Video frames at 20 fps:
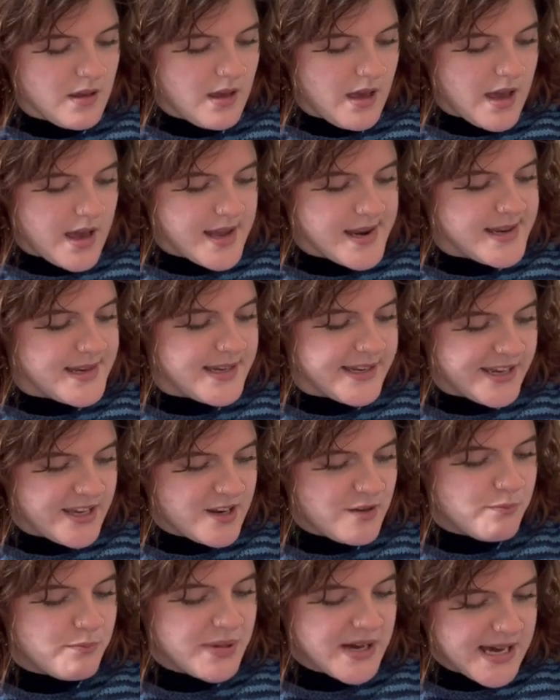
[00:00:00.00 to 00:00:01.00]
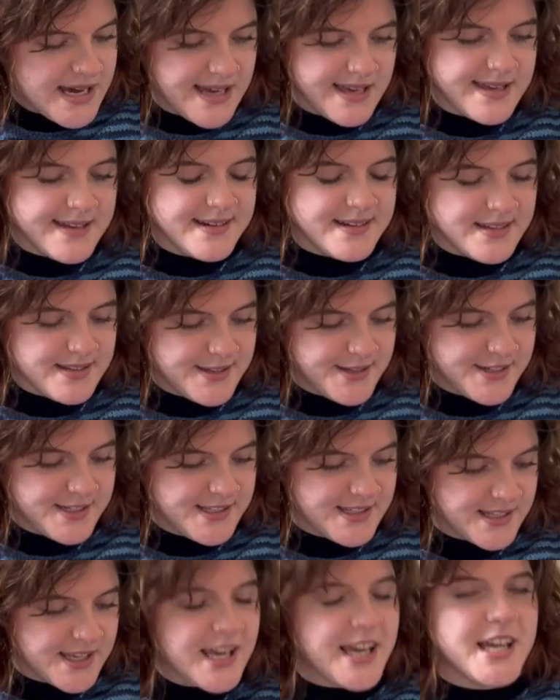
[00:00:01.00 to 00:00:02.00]
I did buy another
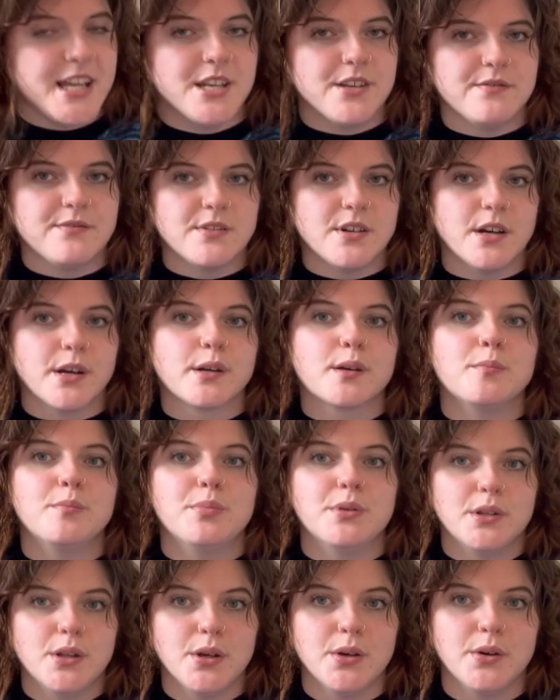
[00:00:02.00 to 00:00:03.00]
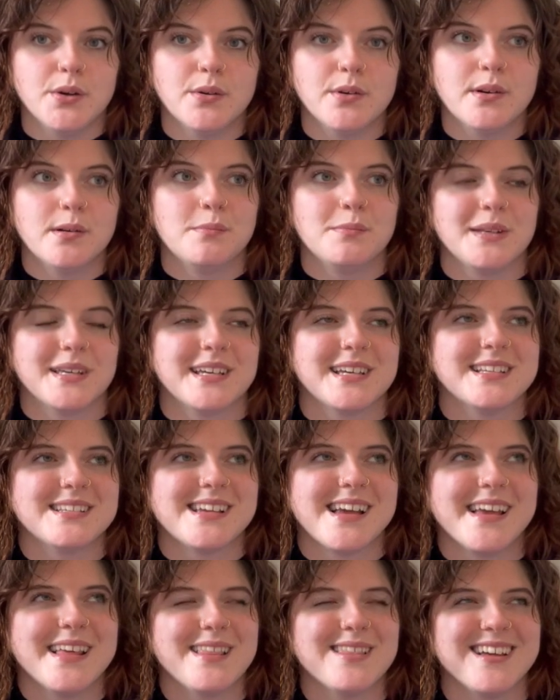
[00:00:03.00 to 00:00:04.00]
skein of dark blue because
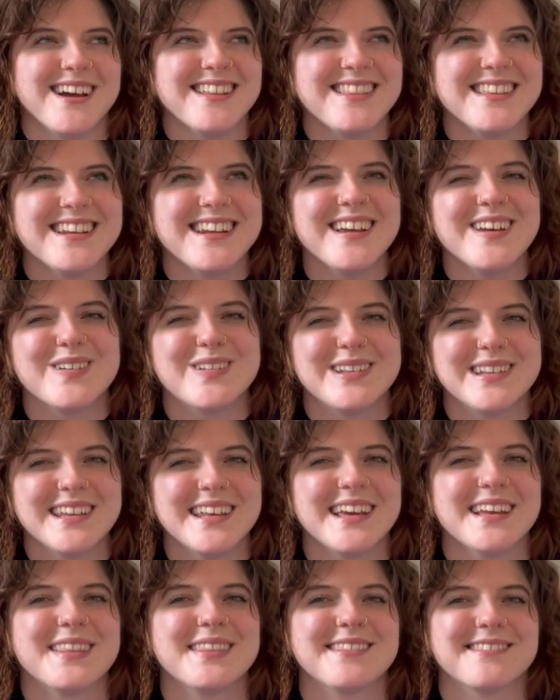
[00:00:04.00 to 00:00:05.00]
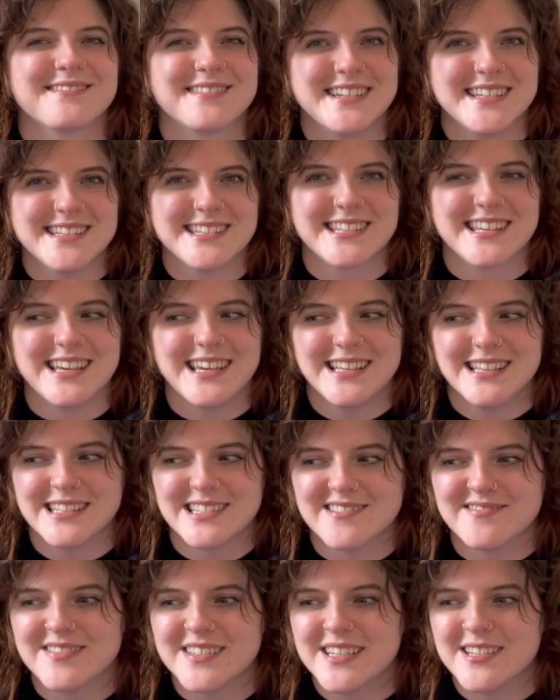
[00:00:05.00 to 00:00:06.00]
I thought that I only had three skeins
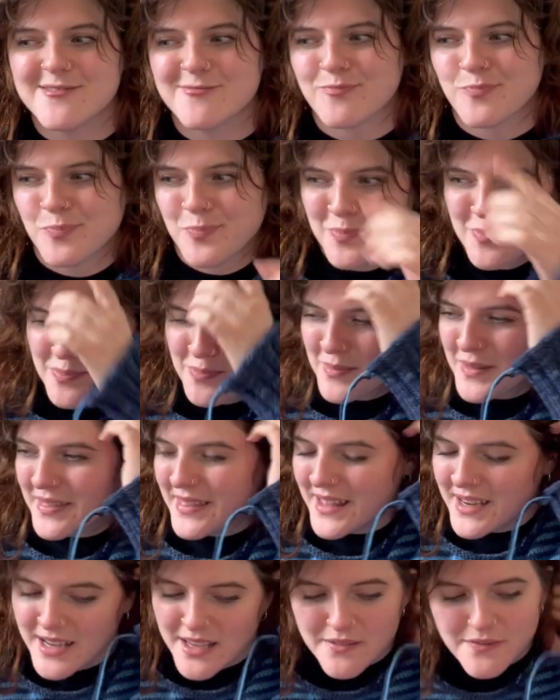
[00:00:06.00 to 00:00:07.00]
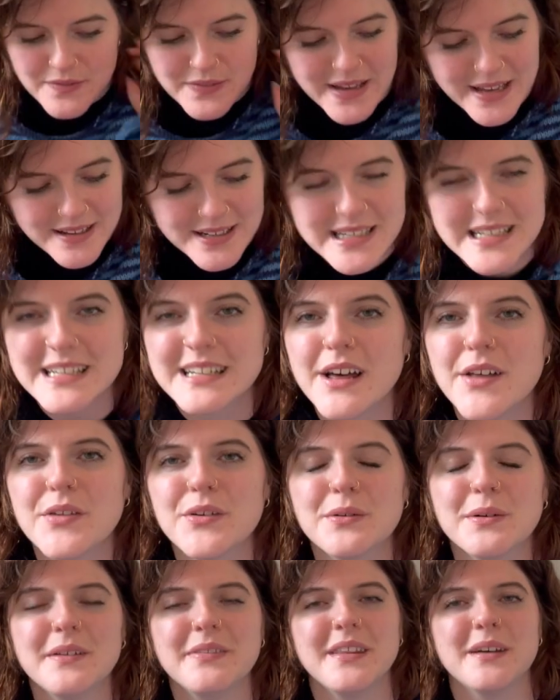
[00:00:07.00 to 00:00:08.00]
of it. But then I found another
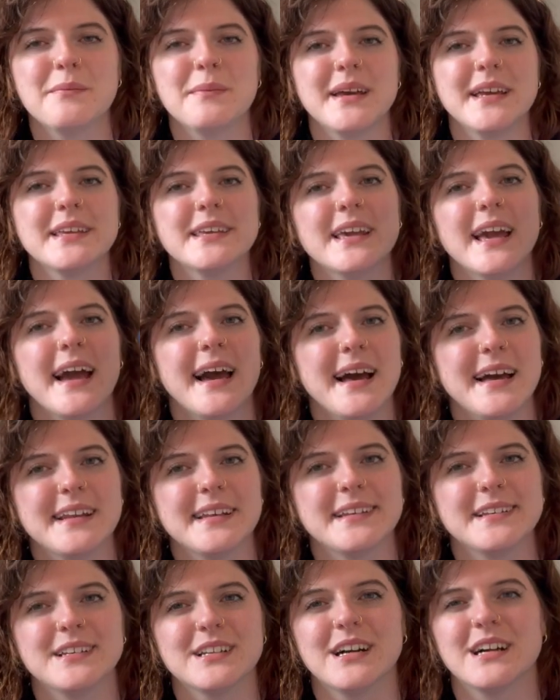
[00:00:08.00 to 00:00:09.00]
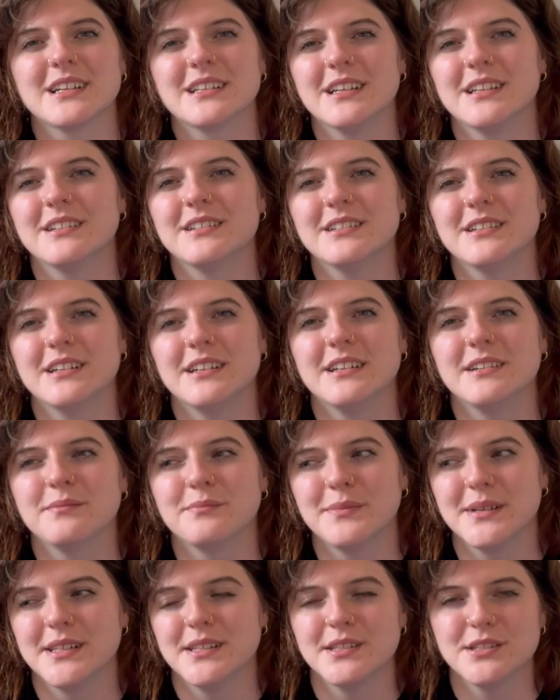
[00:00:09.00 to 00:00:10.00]
one that my cat had knocked under
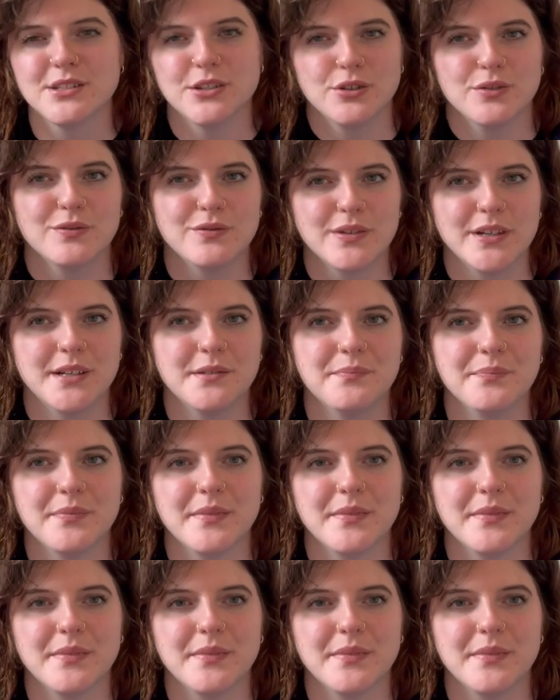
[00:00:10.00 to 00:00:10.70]
my sofa.